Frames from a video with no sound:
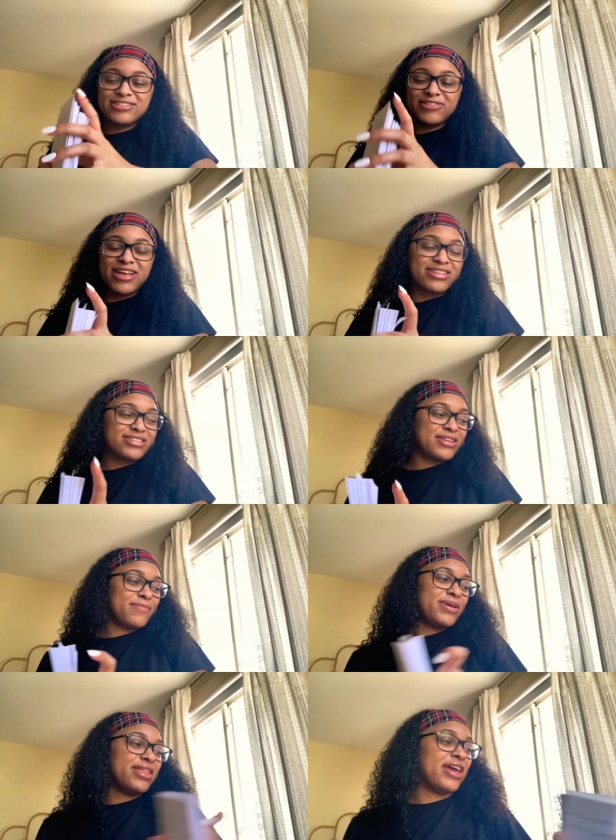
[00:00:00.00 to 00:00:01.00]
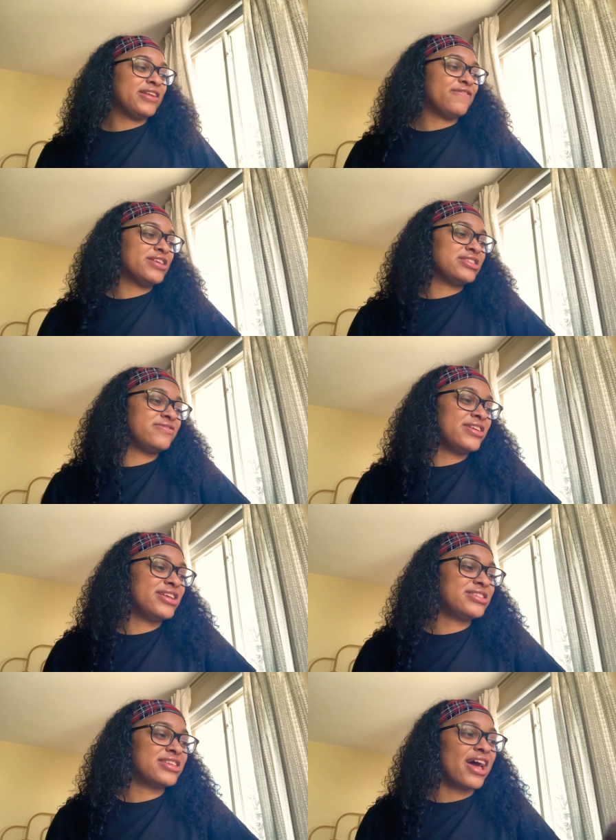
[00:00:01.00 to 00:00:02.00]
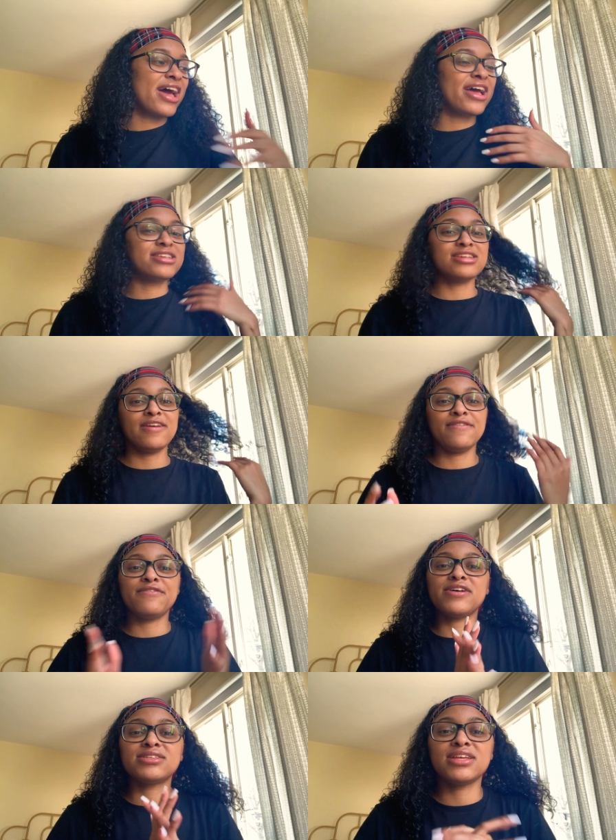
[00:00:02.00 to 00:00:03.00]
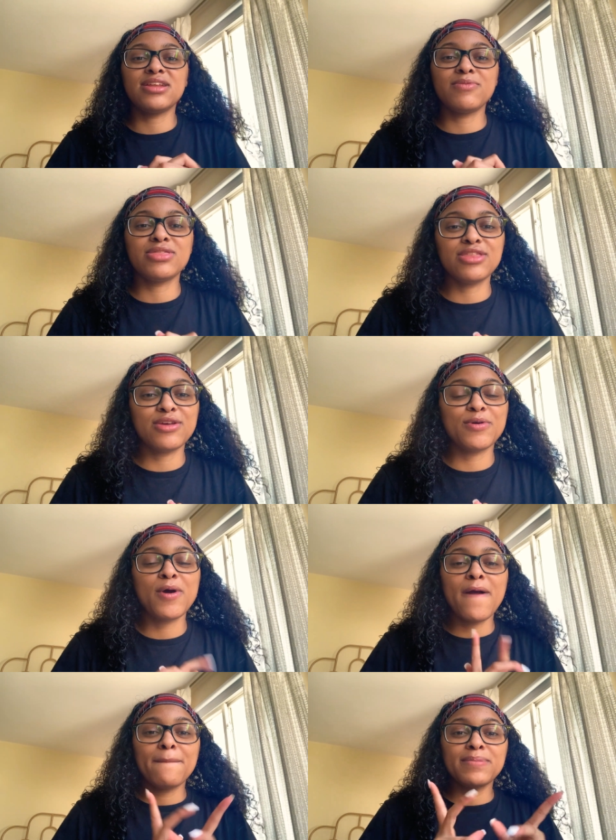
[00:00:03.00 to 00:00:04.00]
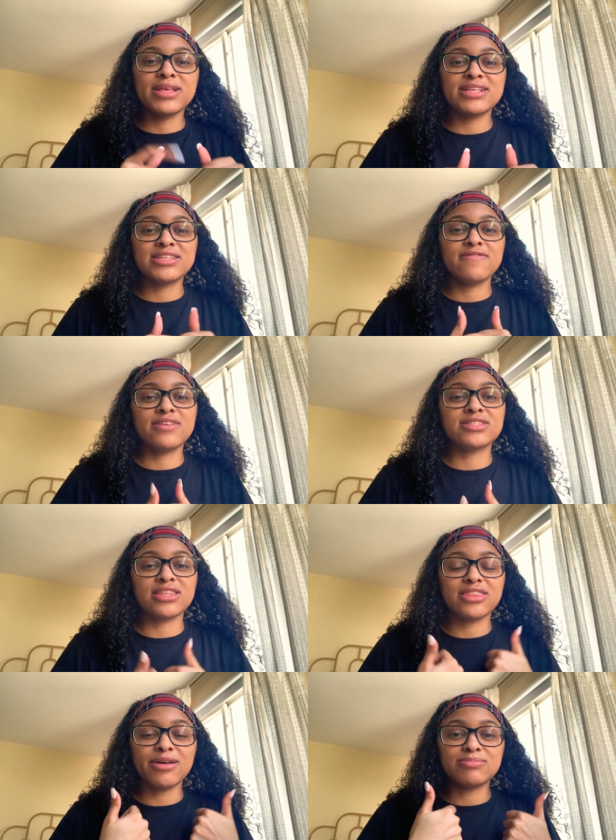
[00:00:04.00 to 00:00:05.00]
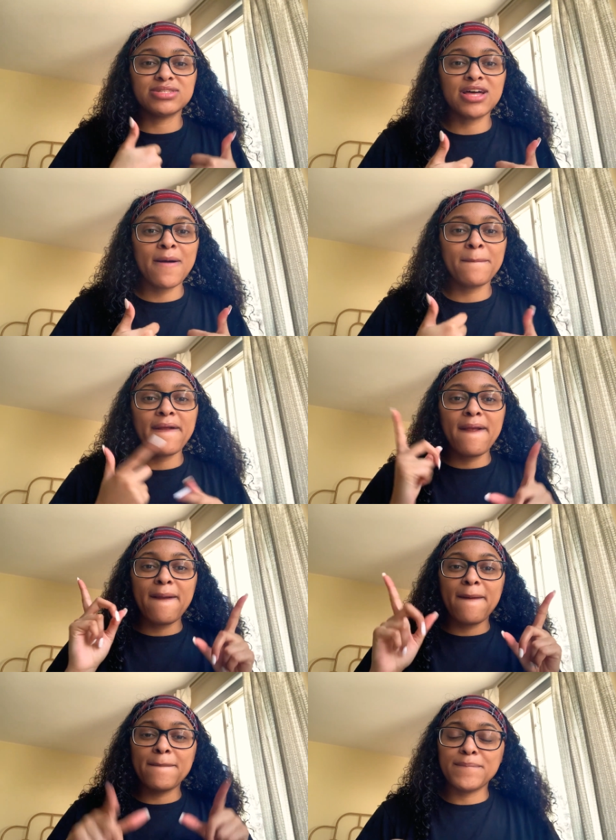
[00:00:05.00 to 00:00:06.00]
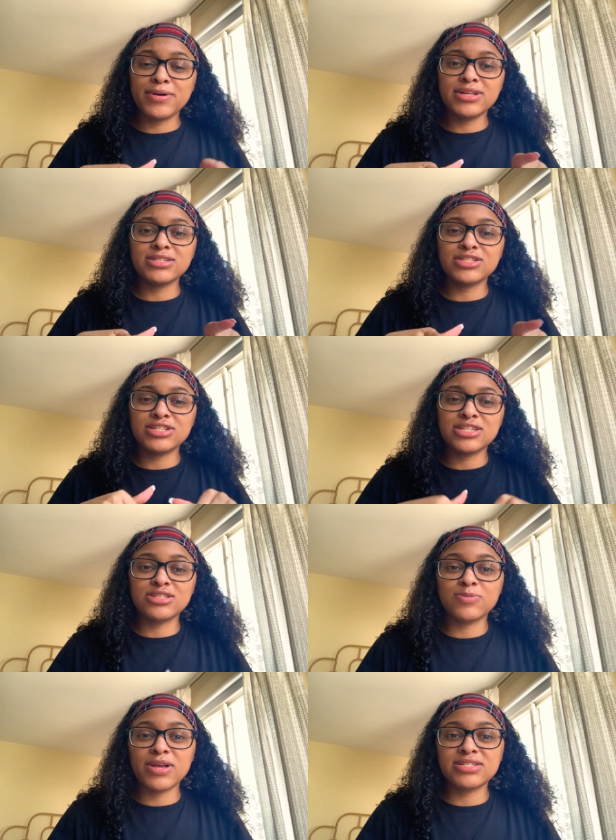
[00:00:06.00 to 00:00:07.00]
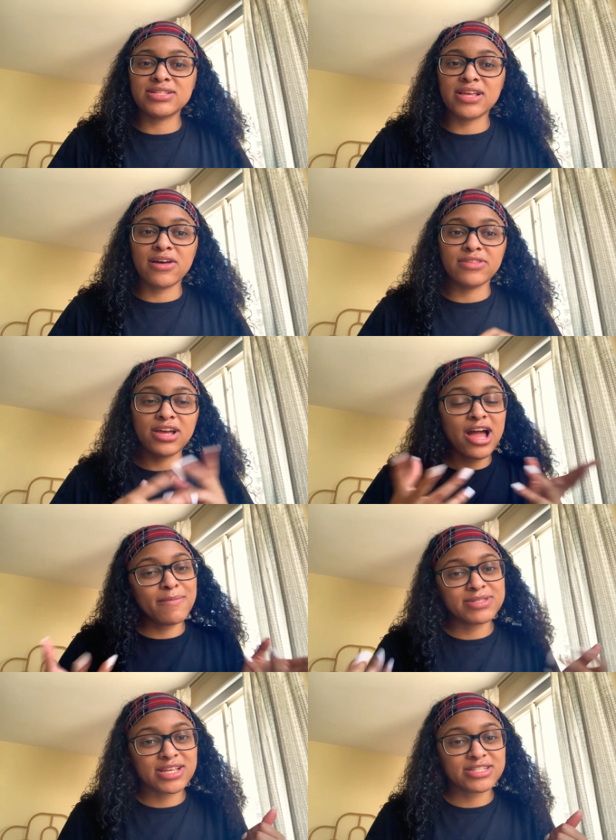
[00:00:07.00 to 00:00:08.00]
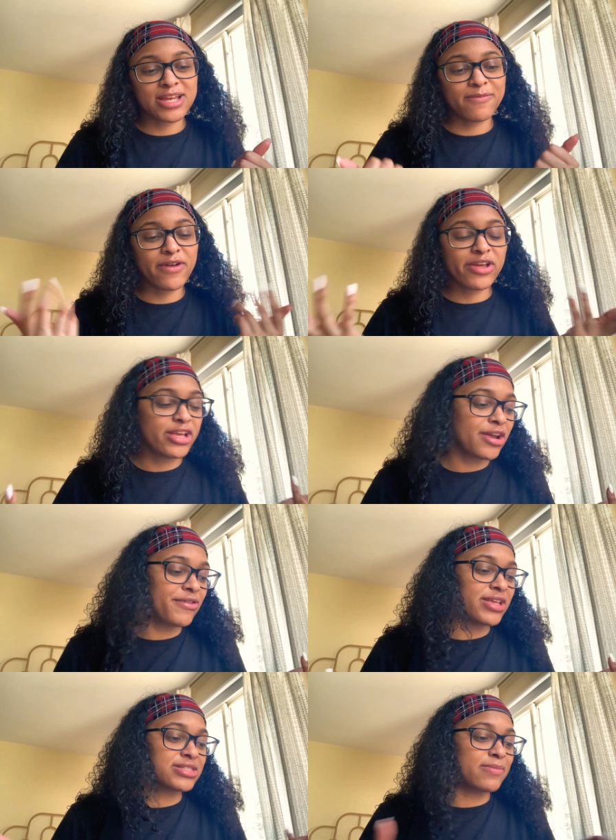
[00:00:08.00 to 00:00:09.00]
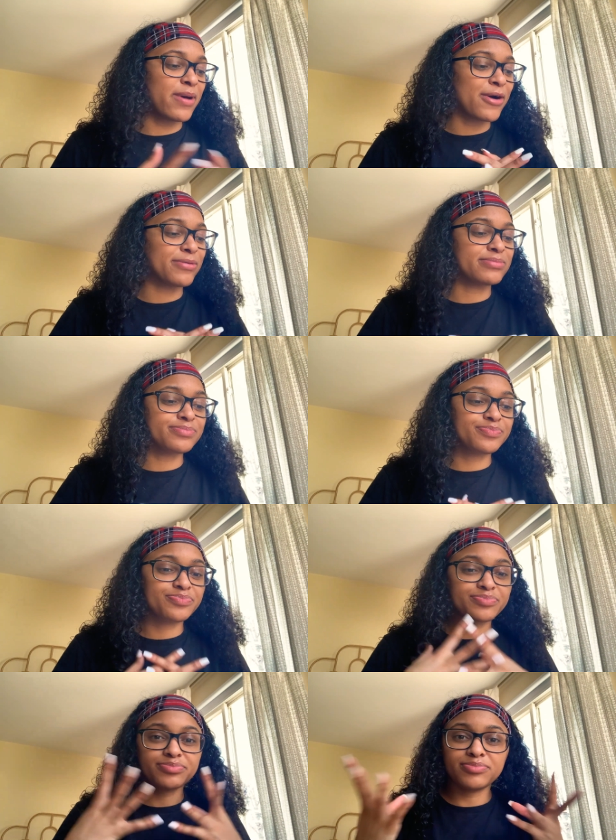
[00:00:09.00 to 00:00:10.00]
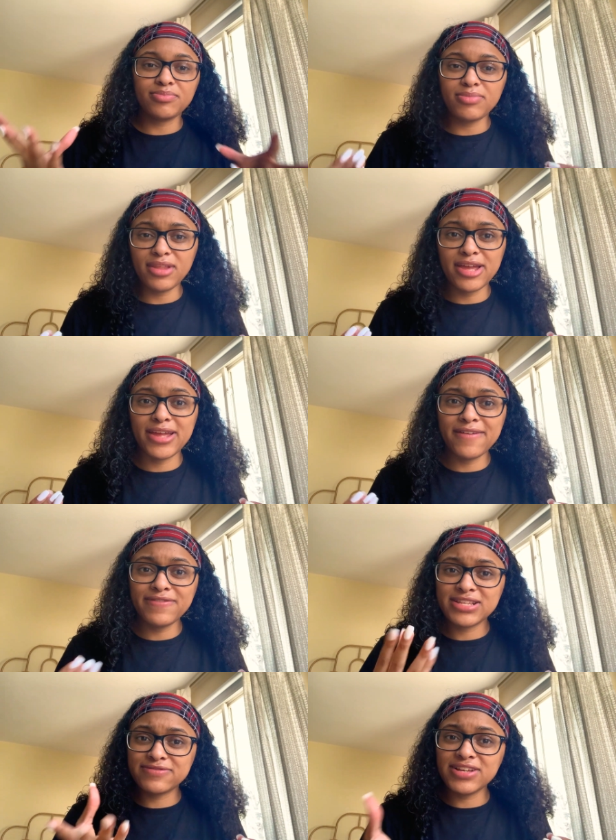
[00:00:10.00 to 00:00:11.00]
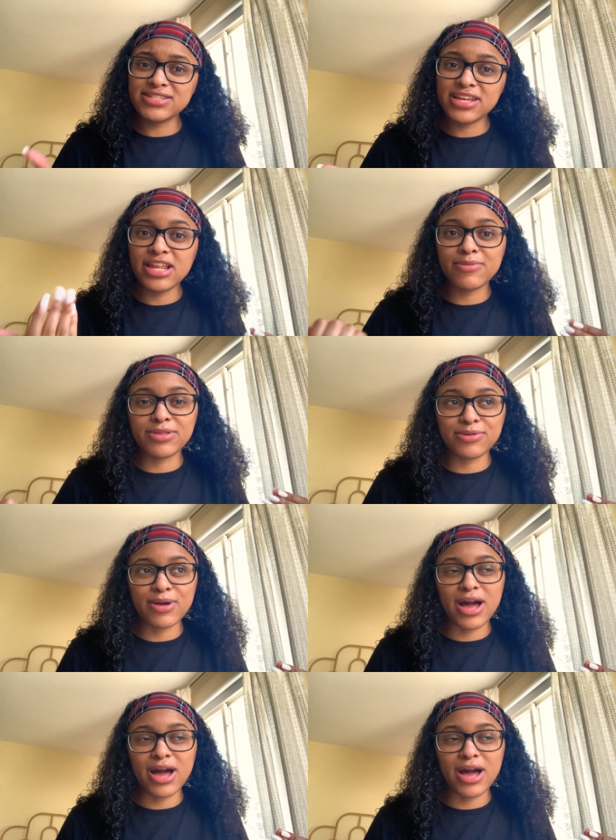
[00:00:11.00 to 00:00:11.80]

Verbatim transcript: so that's going to be the end of this reading, Sag. If it resonated with you, please give this a thumbs up and put your situation down in the comment section. I'm very curious about if this resonated with you